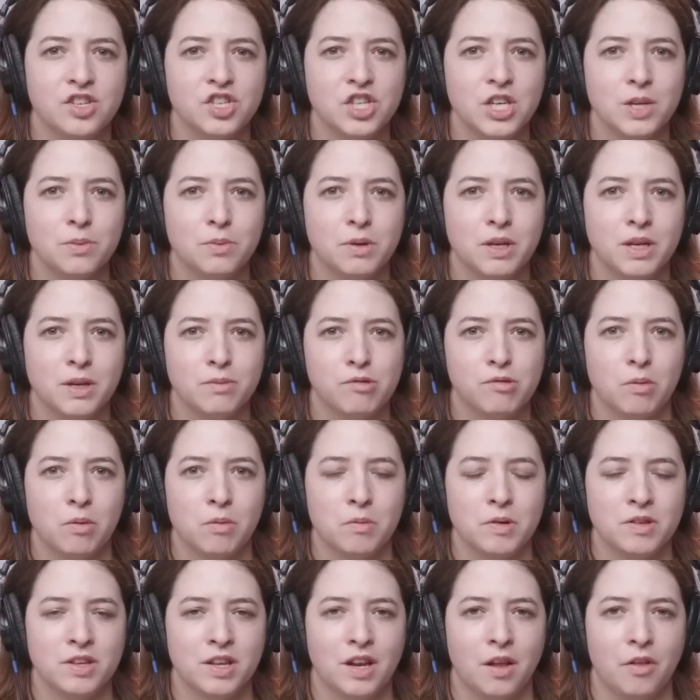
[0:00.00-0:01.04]
GP
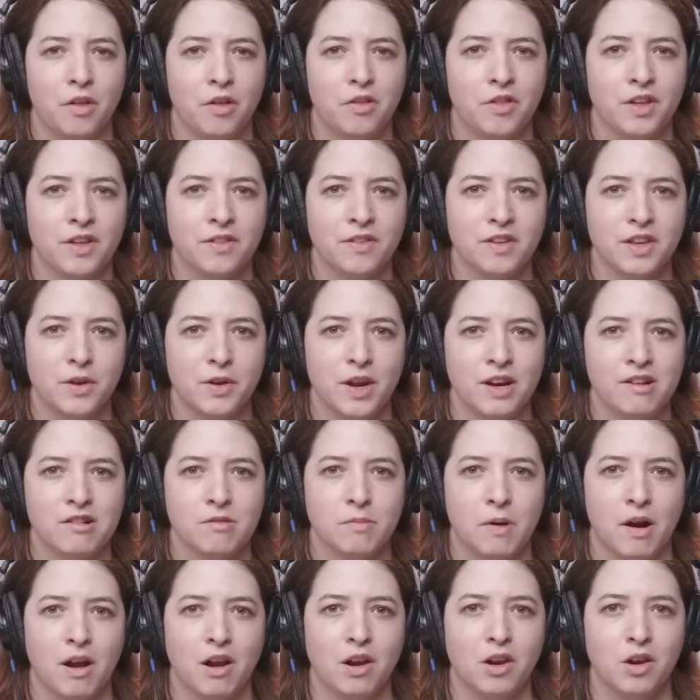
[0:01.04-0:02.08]
problem is another thing that you hear
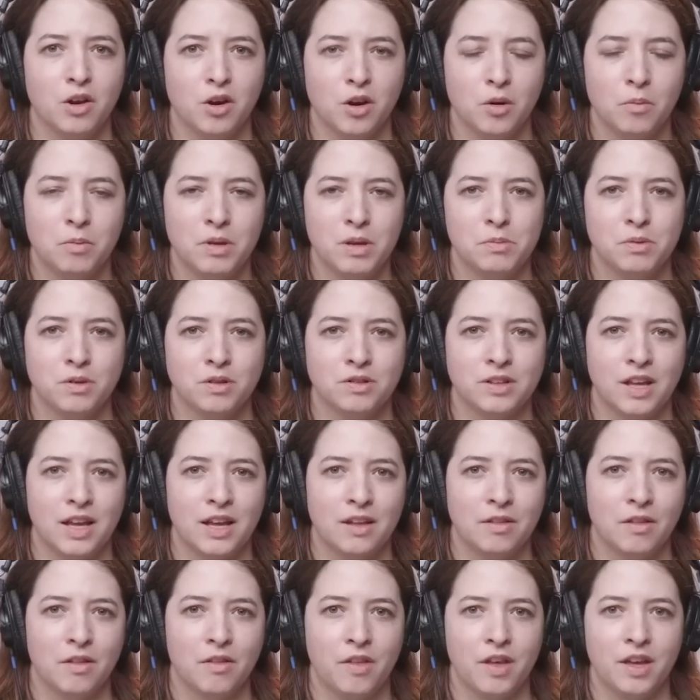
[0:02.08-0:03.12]
about a lot, people
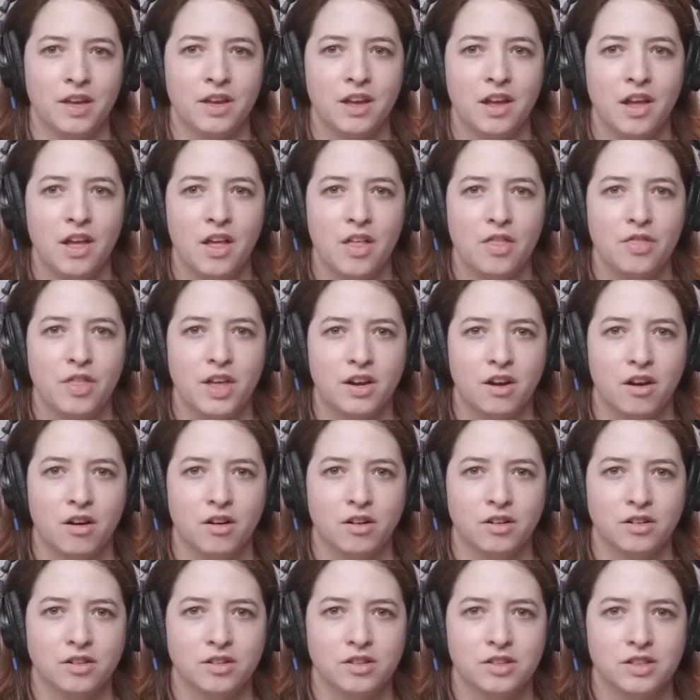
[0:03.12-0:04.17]
saying that they
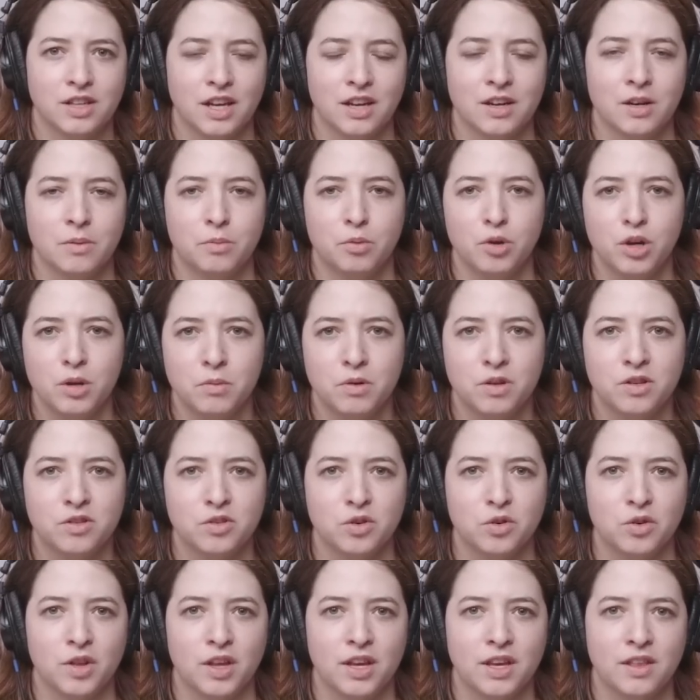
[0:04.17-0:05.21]
can't get an appointment,
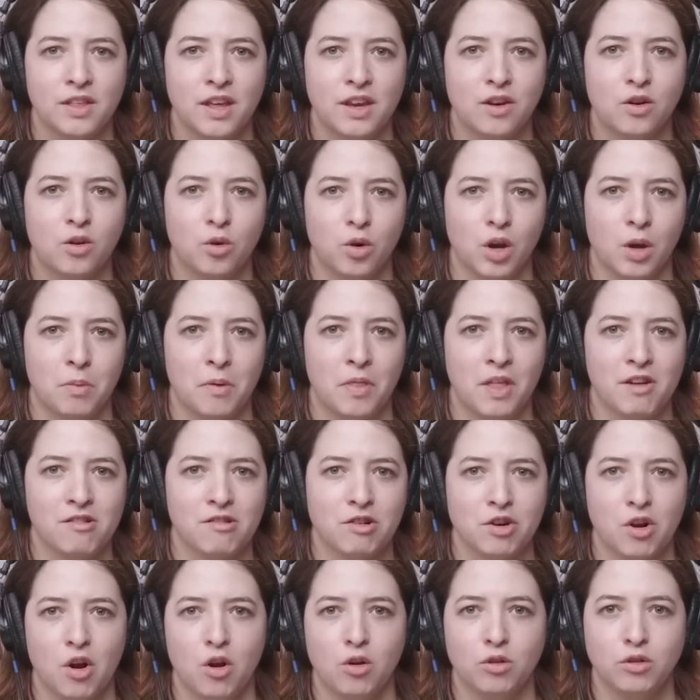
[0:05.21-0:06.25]
or they call up and they're
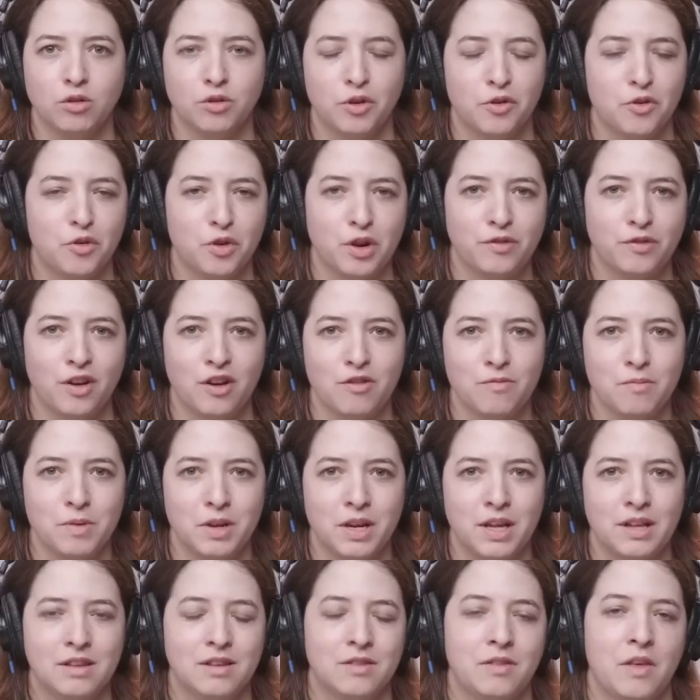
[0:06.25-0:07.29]
on hold for 45
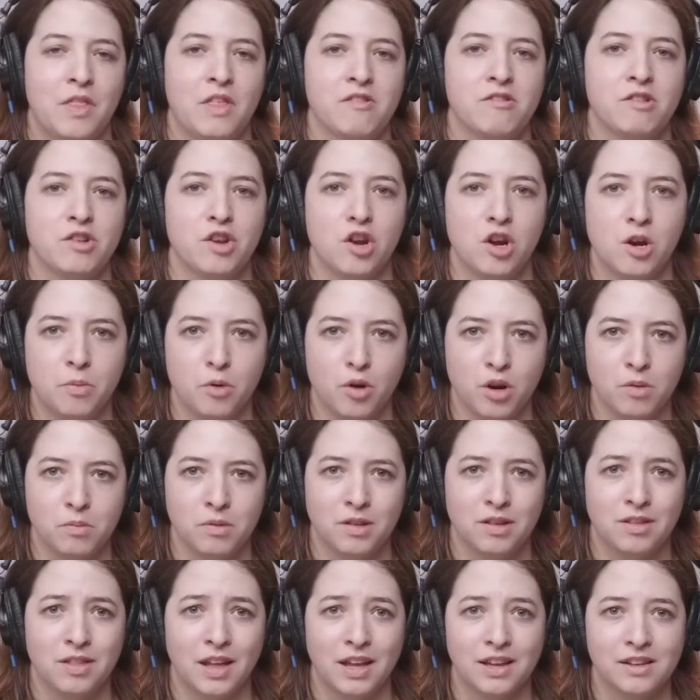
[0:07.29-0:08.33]
minutes and then there are no
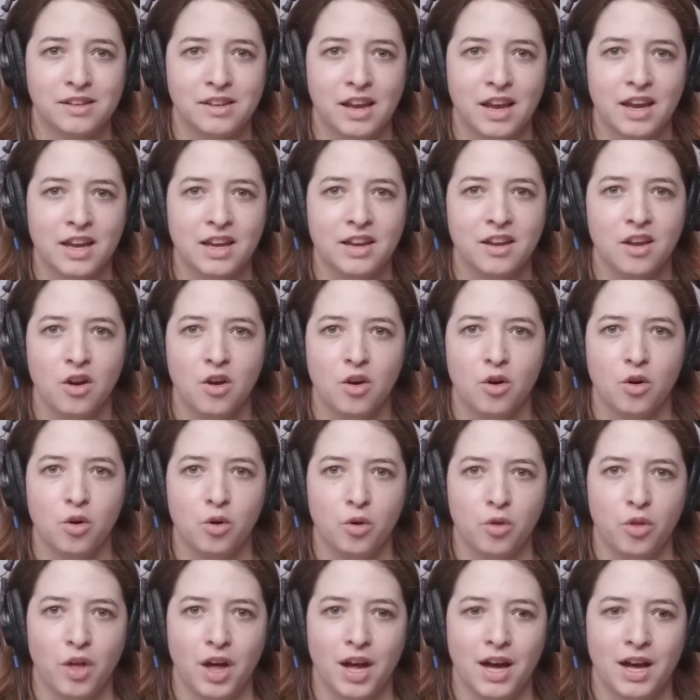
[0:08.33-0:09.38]
appointments that day,
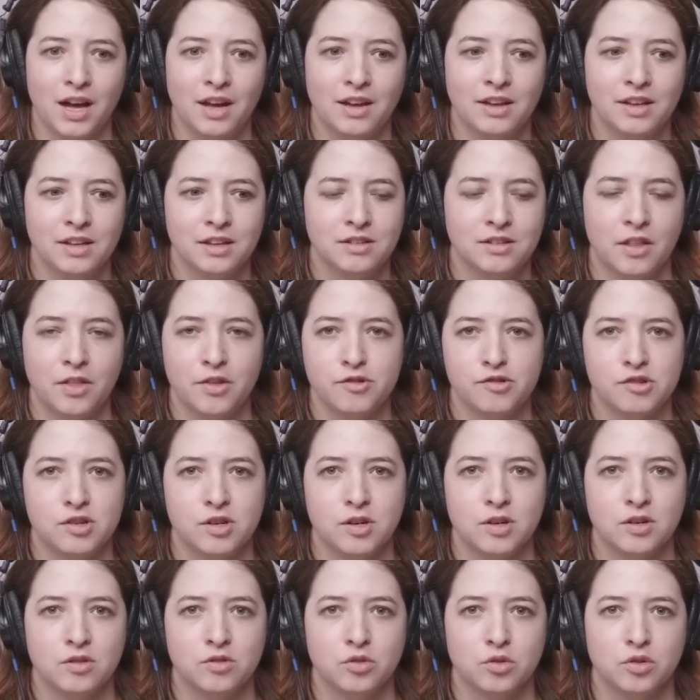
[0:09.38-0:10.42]
or they're sent
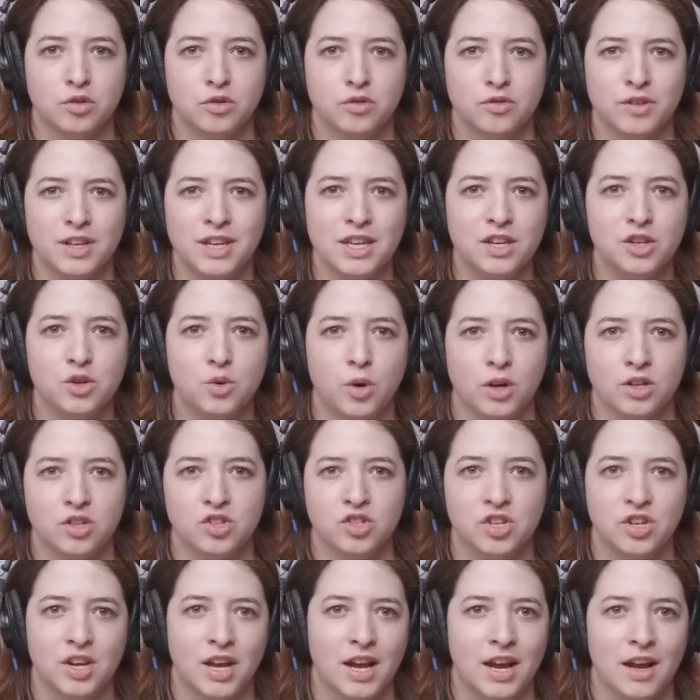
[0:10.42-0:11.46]
through a sort of
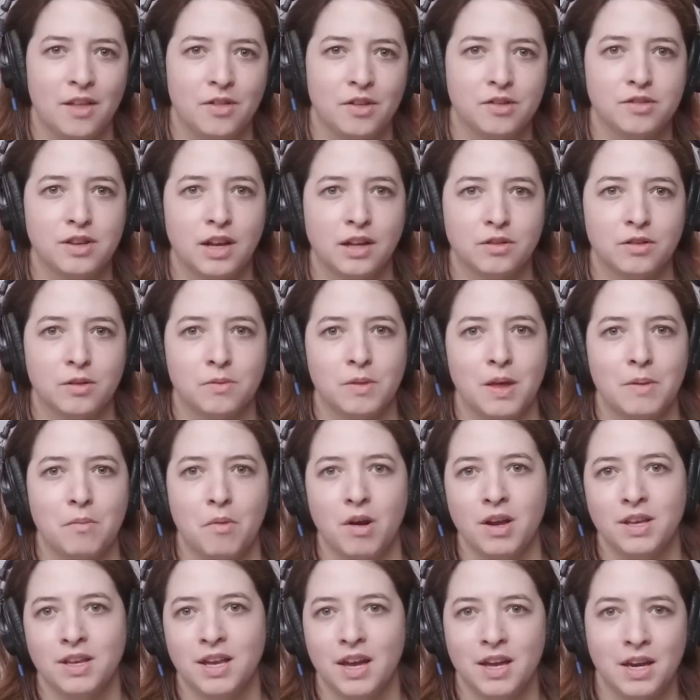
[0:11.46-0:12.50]
e-questionnaire that tells them they
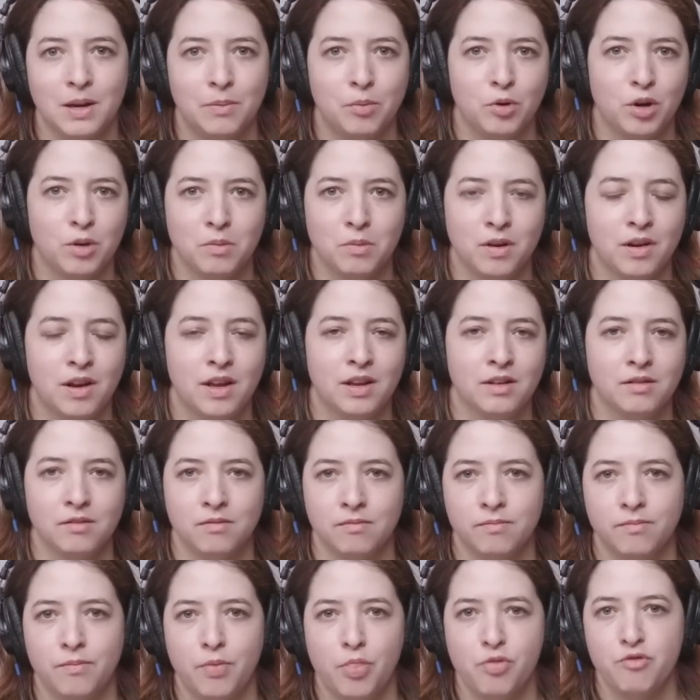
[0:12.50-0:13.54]
might get an appointment
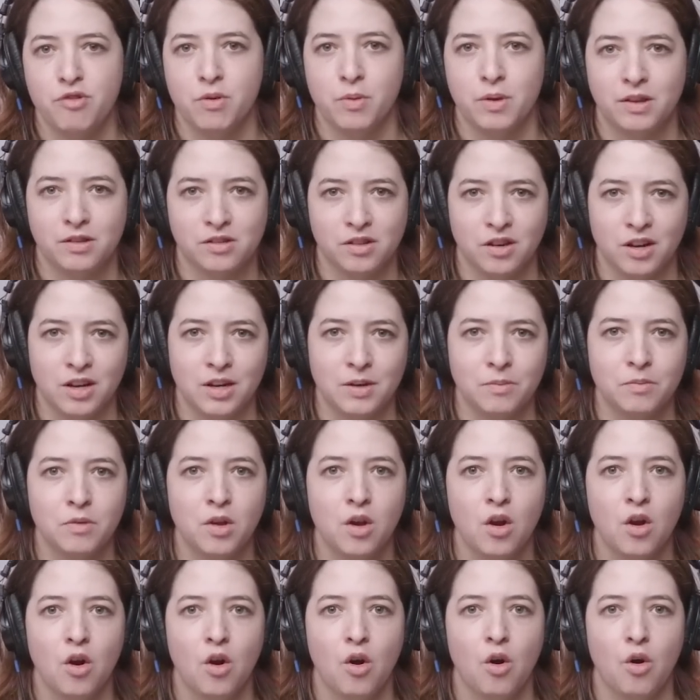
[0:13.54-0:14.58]
in 3 weeks' time
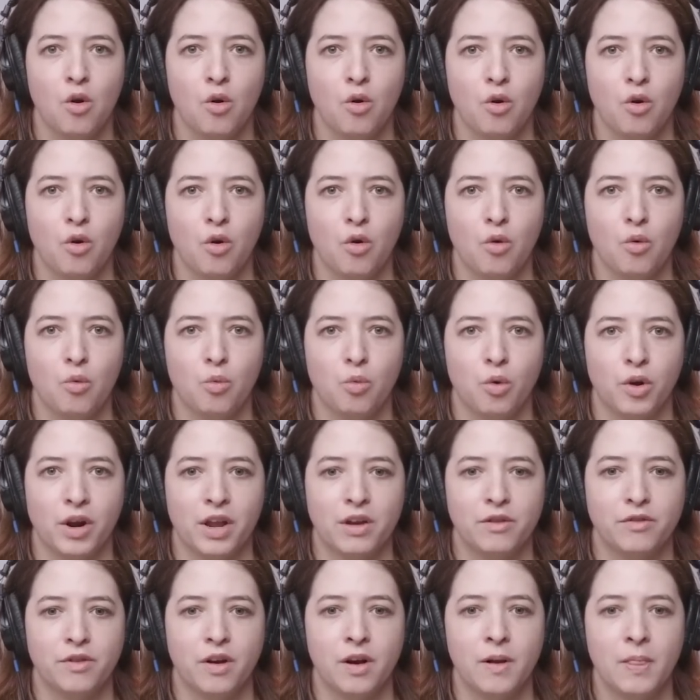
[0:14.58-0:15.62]
or
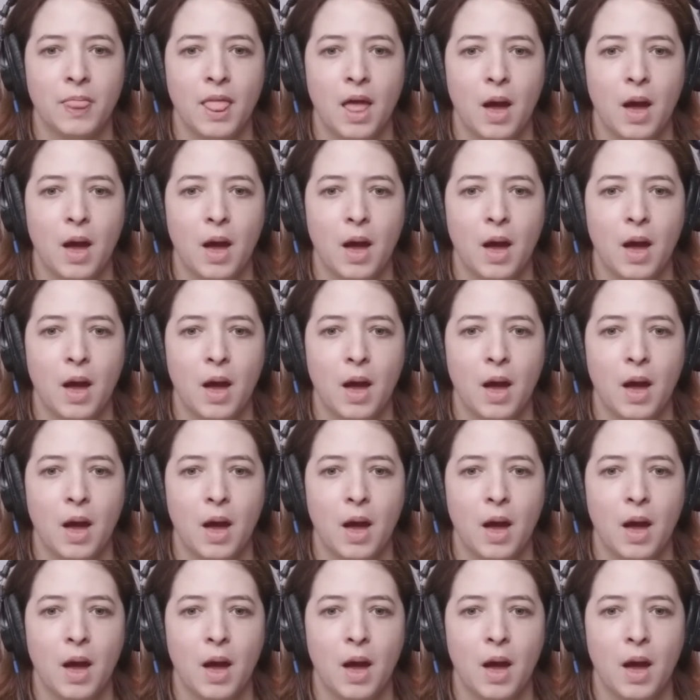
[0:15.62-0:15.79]
whatever.